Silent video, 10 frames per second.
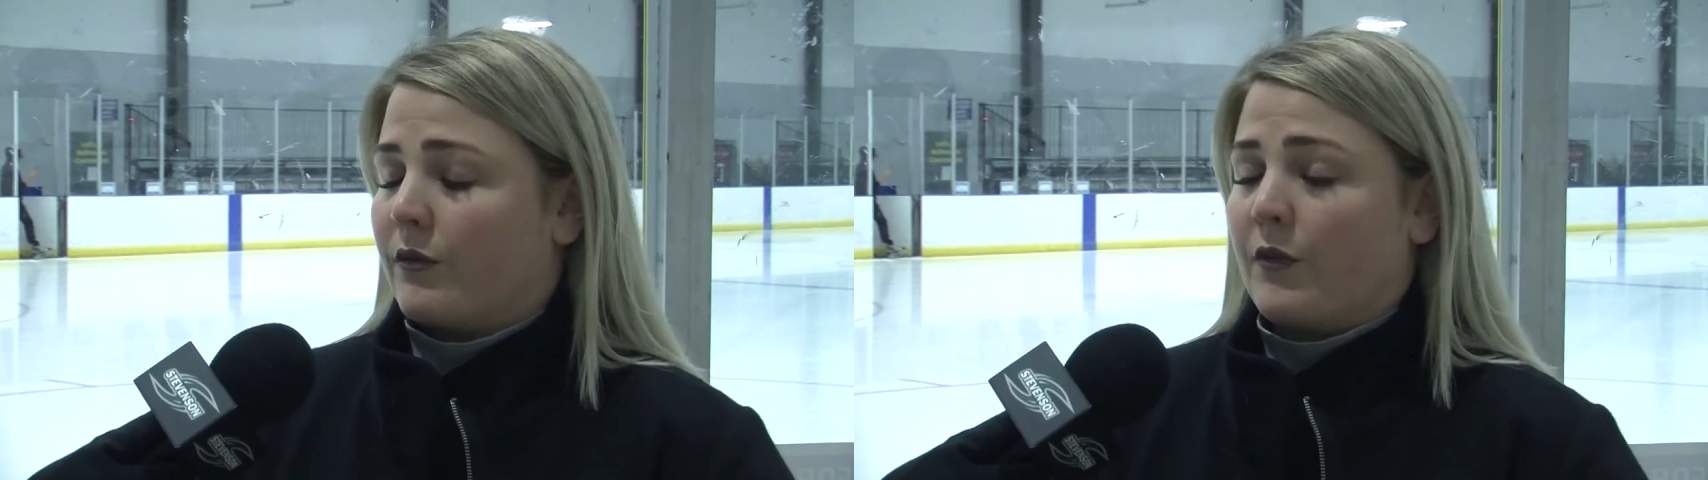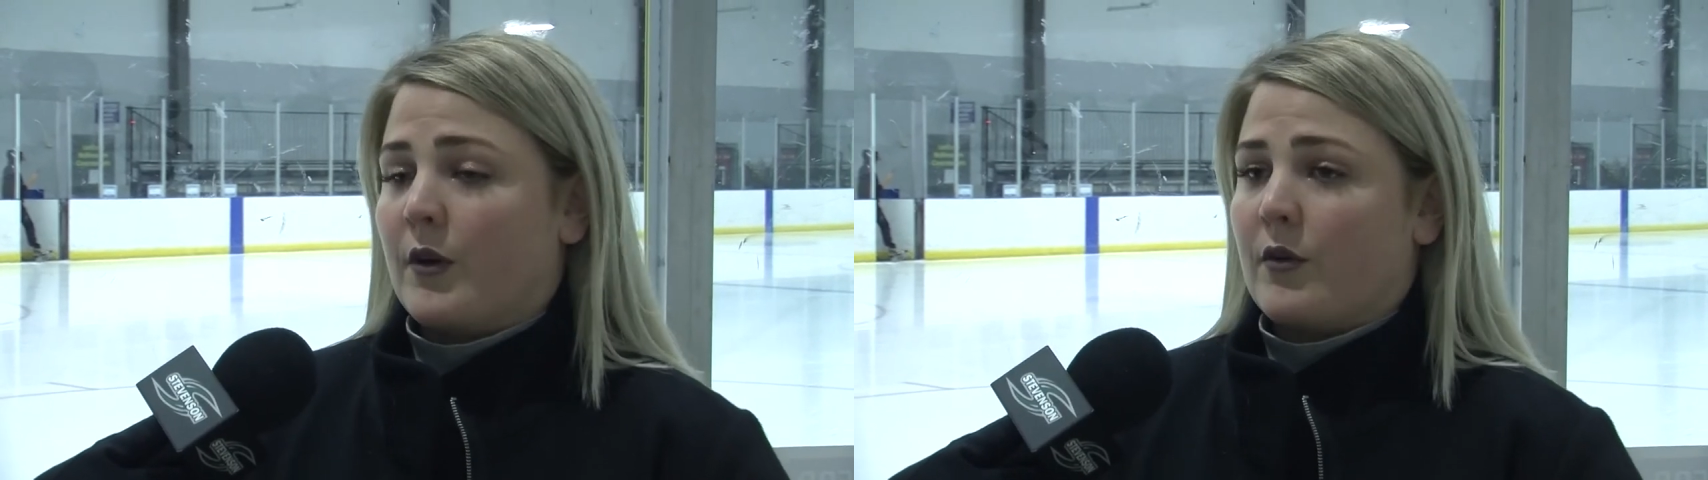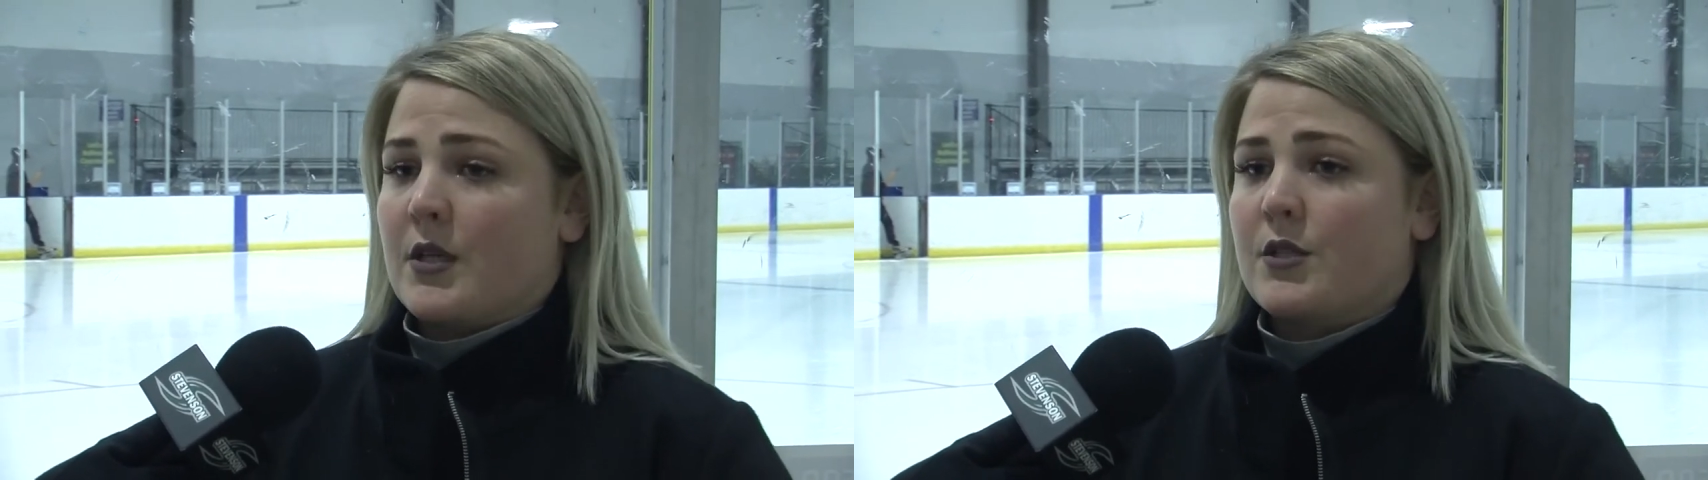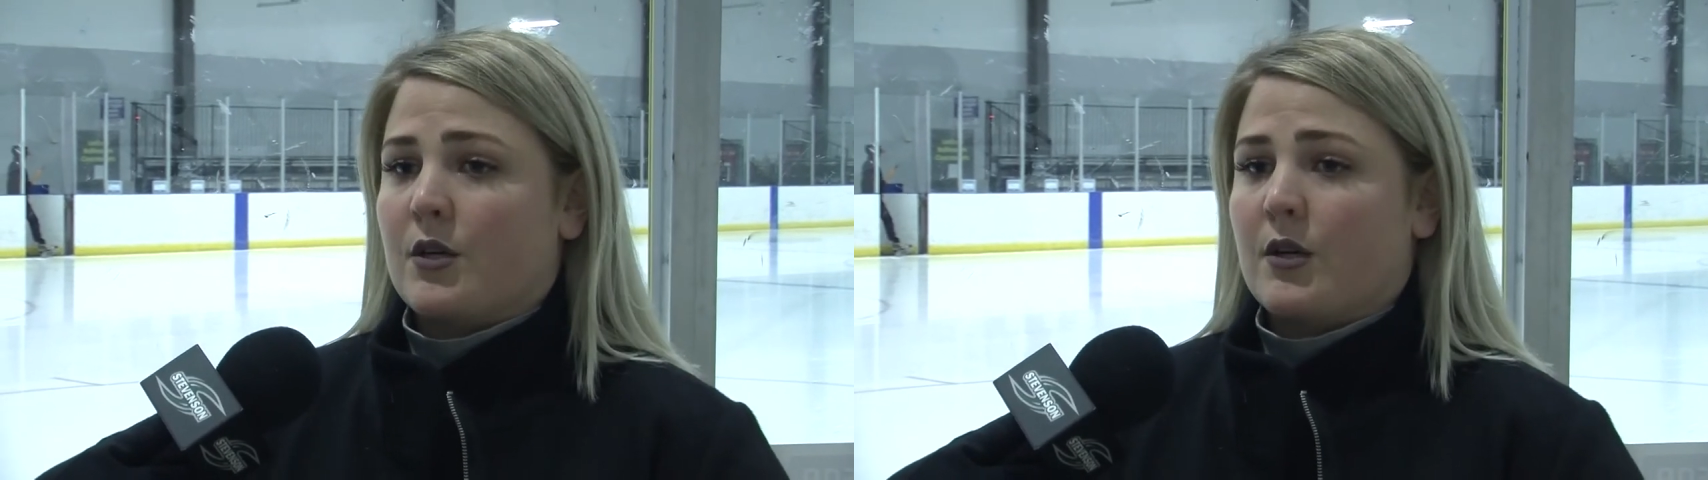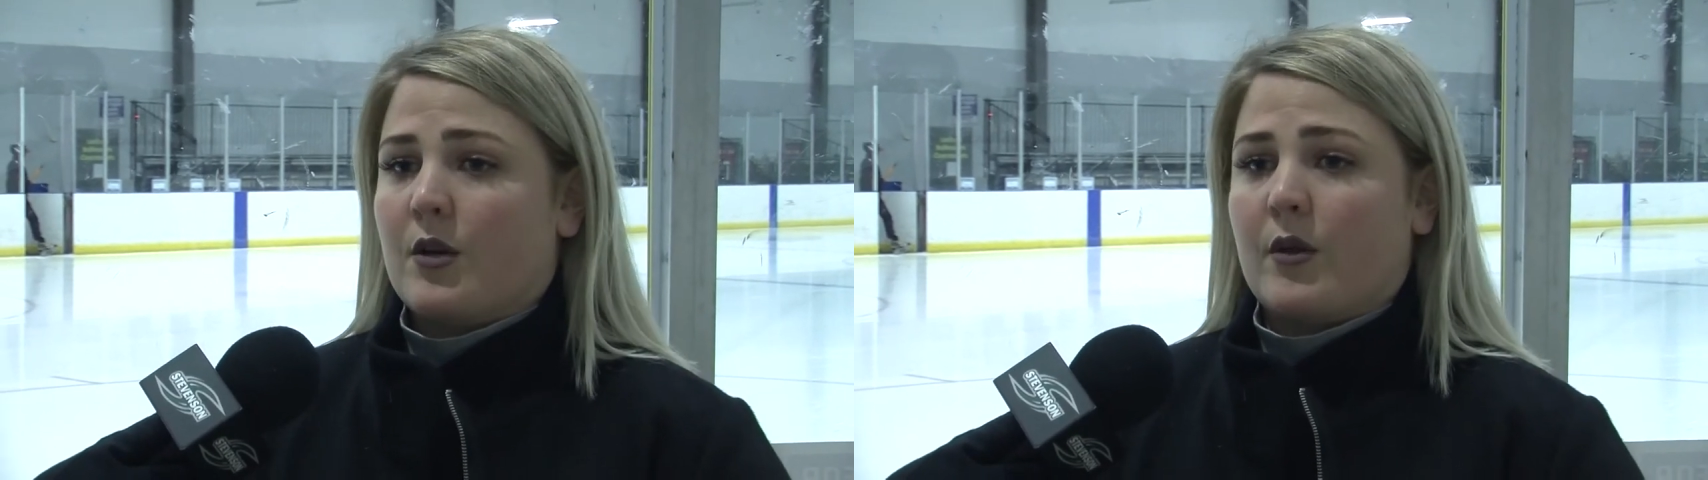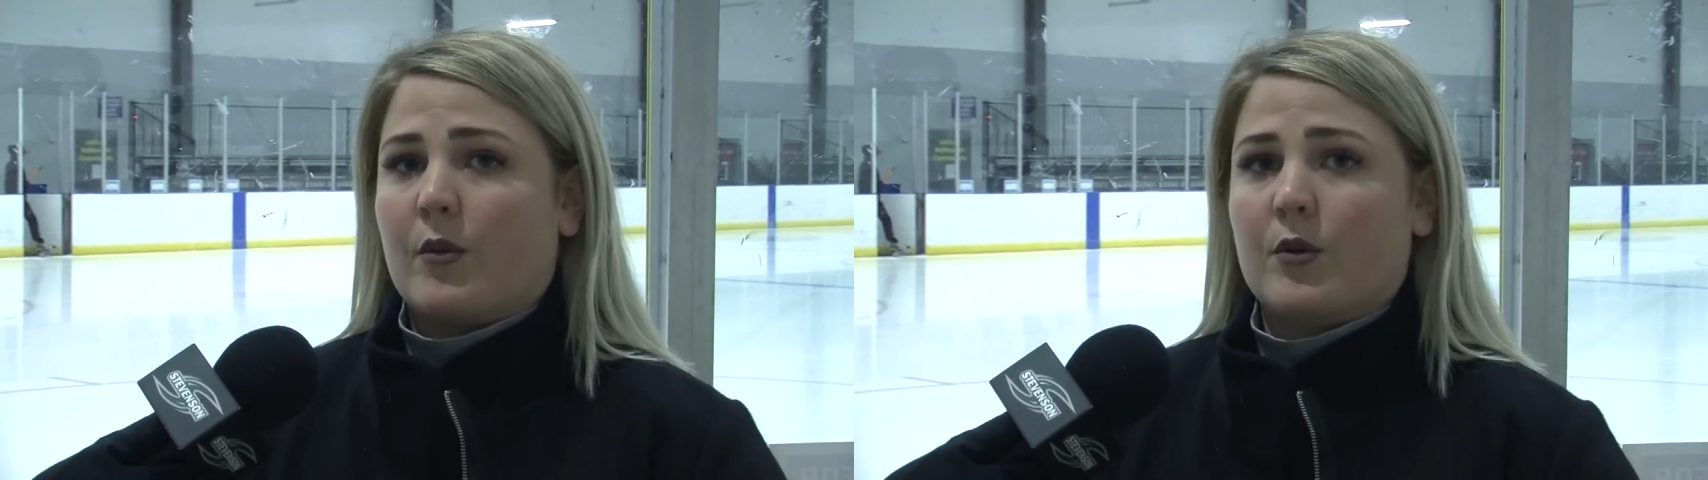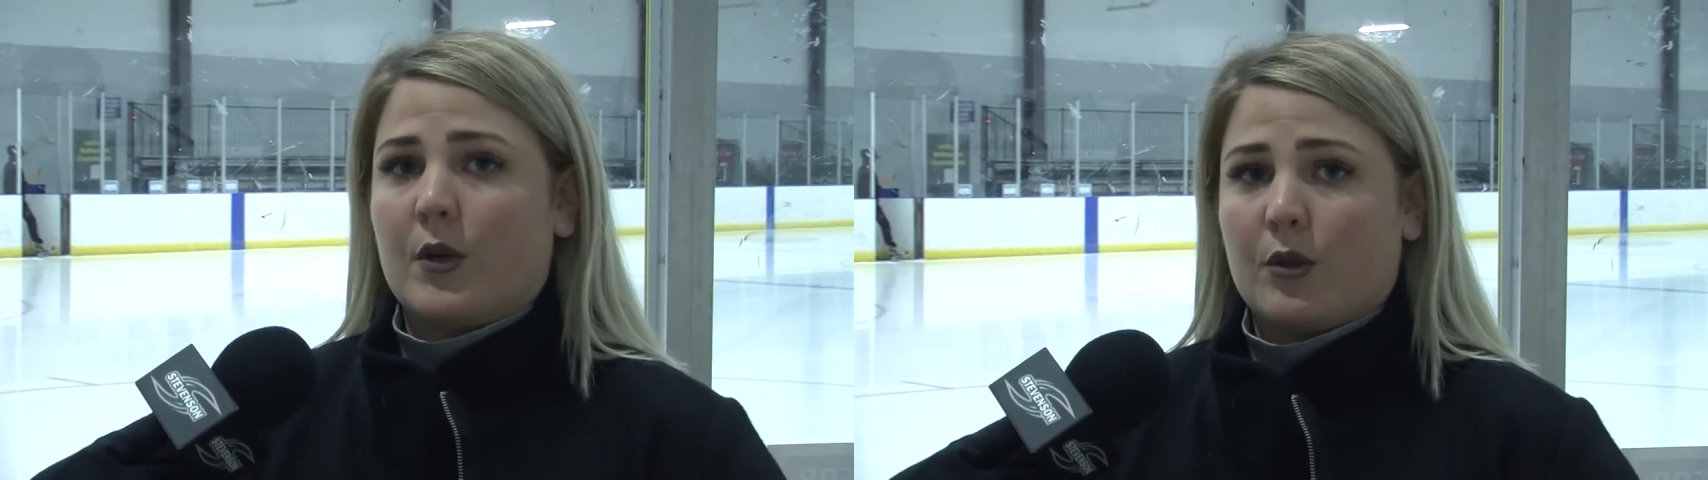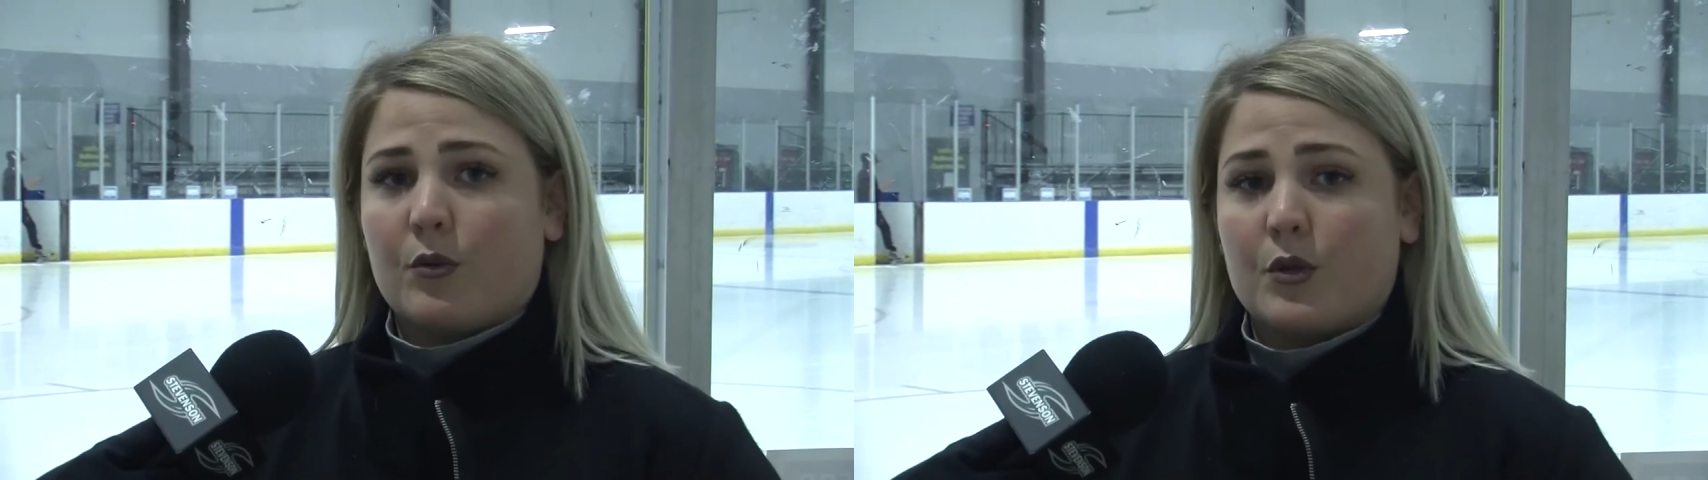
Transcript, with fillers: fundraiser, you know, that we're doing through